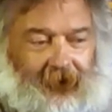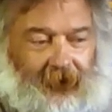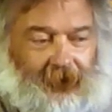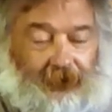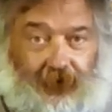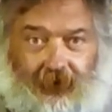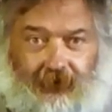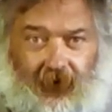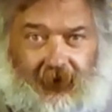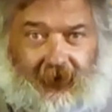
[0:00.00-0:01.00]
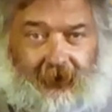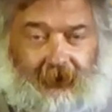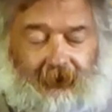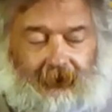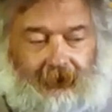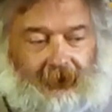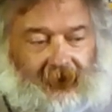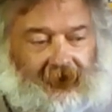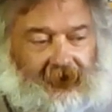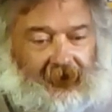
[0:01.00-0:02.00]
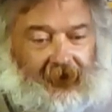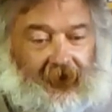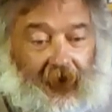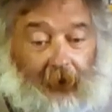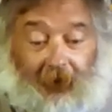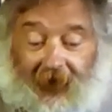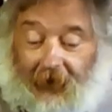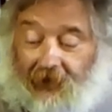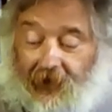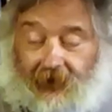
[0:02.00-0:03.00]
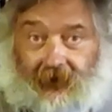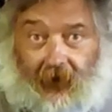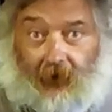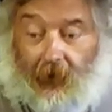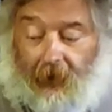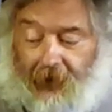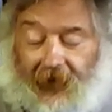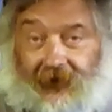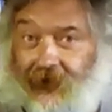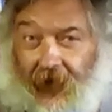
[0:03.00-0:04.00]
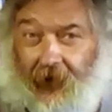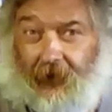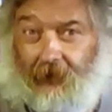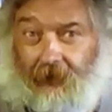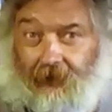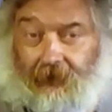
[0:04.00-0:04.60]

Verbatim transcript: I've been proved right, and we carried on, and we went back to selling them.